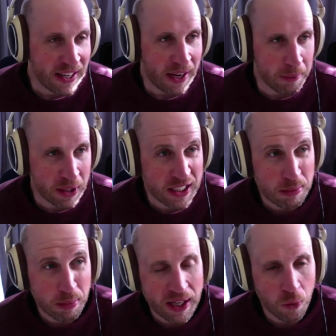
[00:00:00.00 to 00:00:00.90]
I'm going to
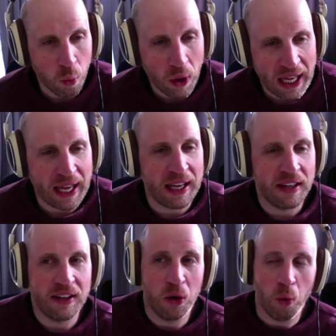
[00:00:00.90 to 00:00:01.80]
explain why,
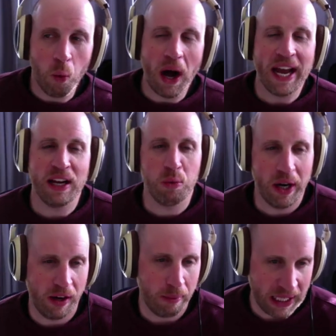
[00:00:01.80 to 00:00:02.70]
why and
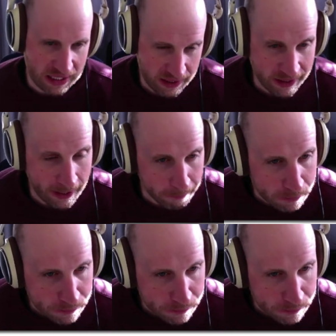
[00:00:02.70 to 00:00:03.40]
where you might see that.